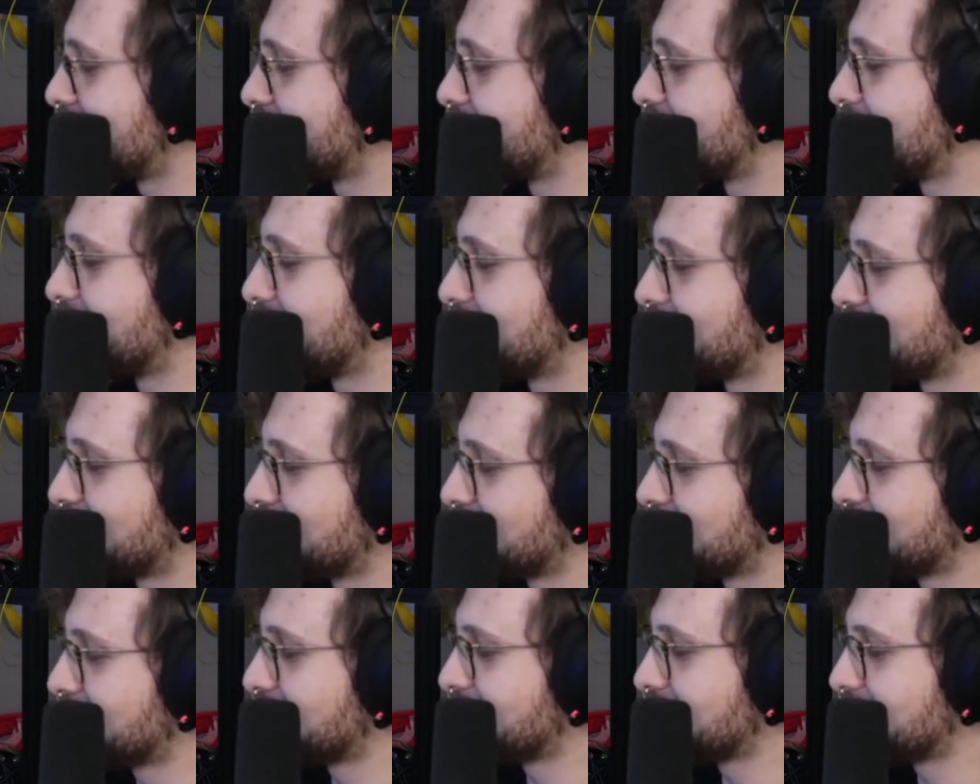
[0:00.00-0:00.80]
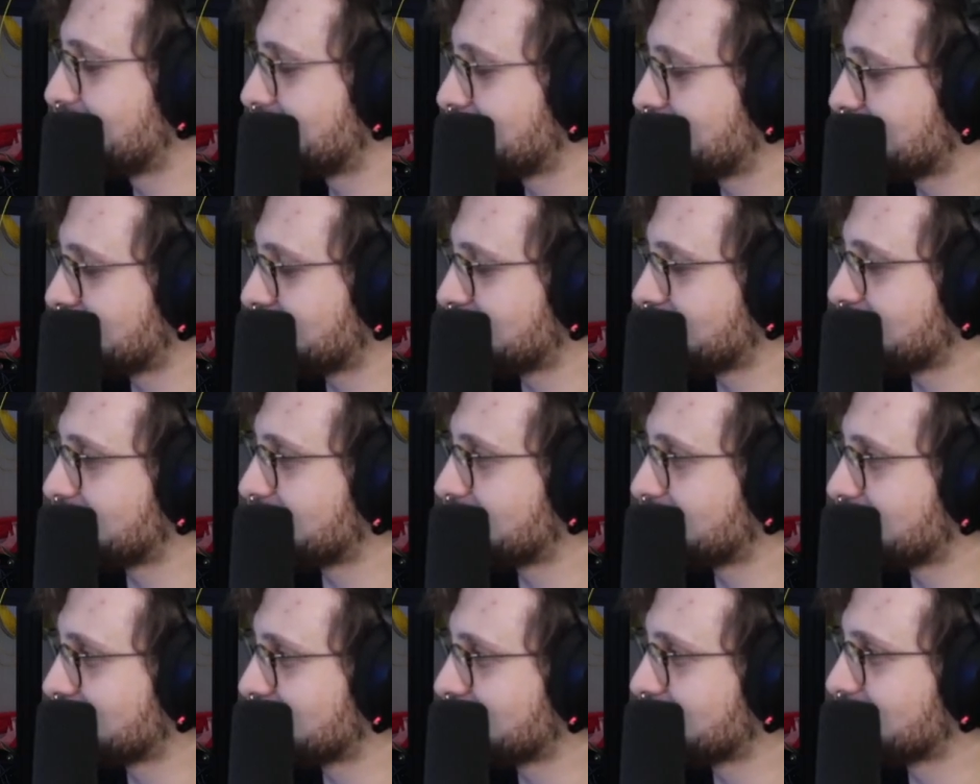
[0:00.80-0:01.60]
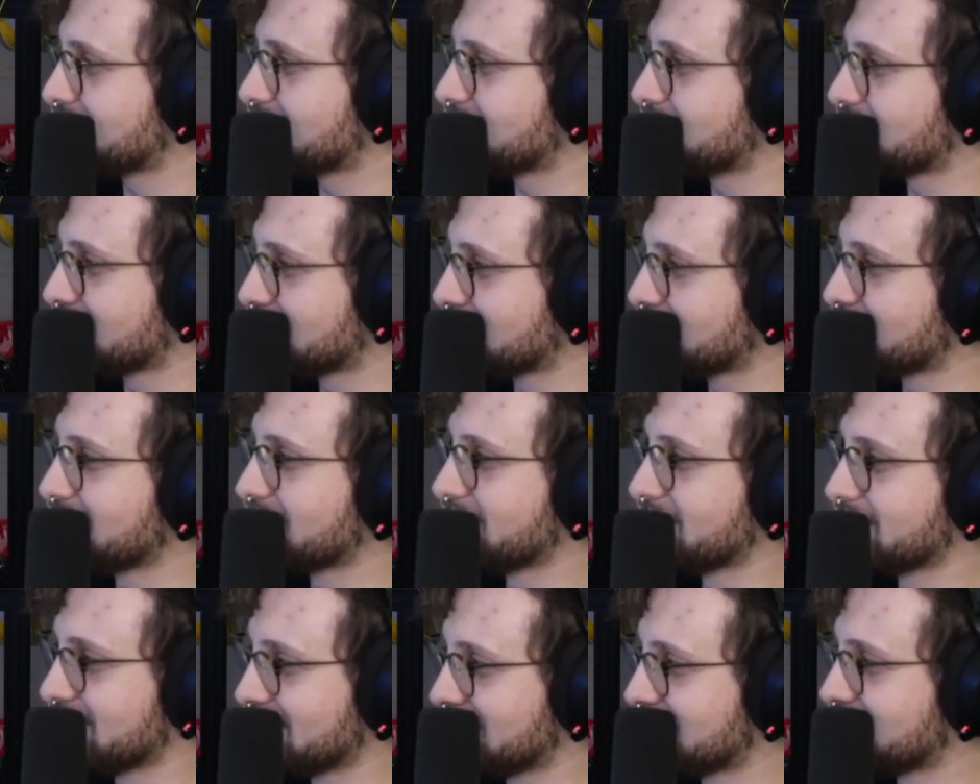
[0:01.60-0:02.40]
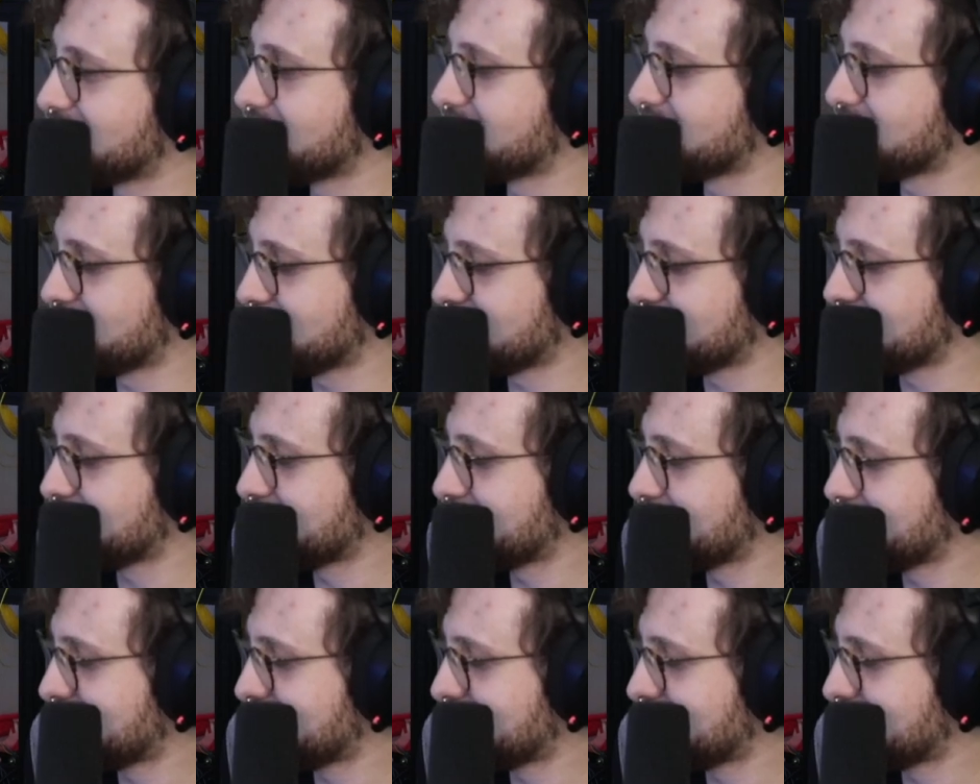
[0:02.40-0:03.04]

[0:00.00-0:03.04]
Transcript: He is, like, the biggest one.